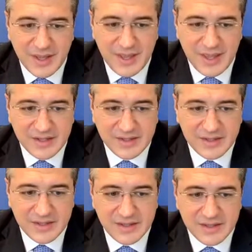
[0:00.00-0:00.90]
and
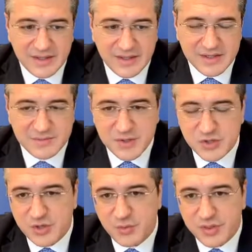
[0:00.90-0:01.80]

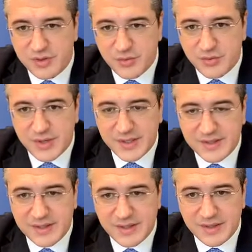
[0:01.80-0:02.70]
especially with you
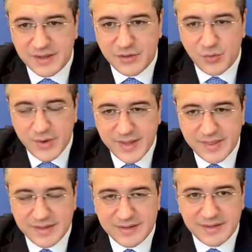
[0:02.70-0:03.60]
and the way
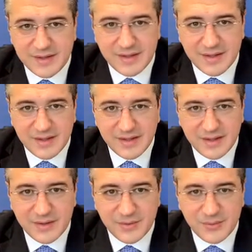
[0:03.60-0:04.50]

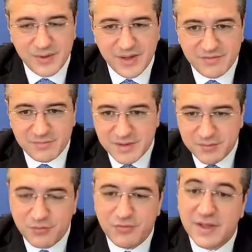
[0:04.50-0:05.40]
that we have been
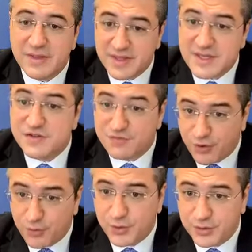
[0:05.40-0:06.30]
moving things
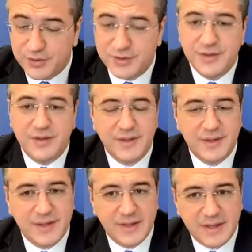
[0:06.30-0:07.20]
forward,
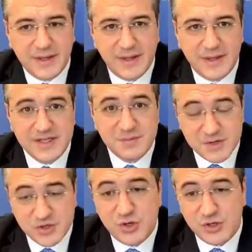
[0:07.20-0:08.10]

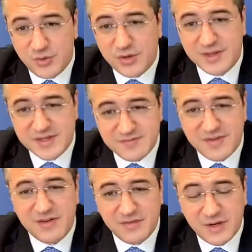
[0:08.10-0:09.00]
especially during these
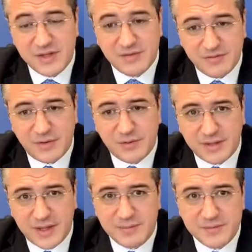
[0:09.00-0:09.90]
very, very difficult
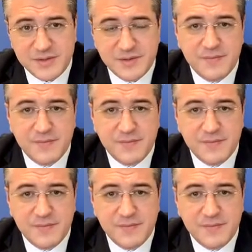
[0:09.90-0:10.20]
times.